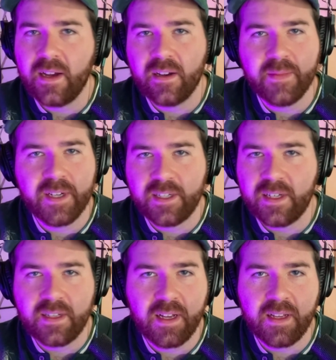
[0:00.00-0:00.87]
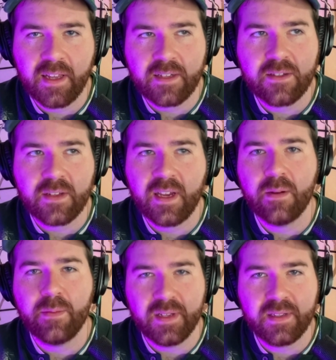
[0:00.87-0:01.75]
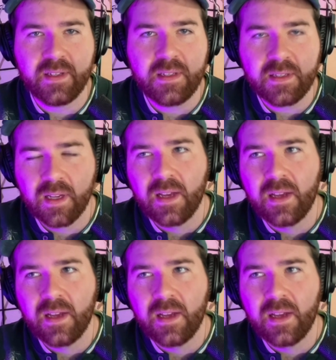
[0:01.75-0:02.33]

all my shit done, like took care of business.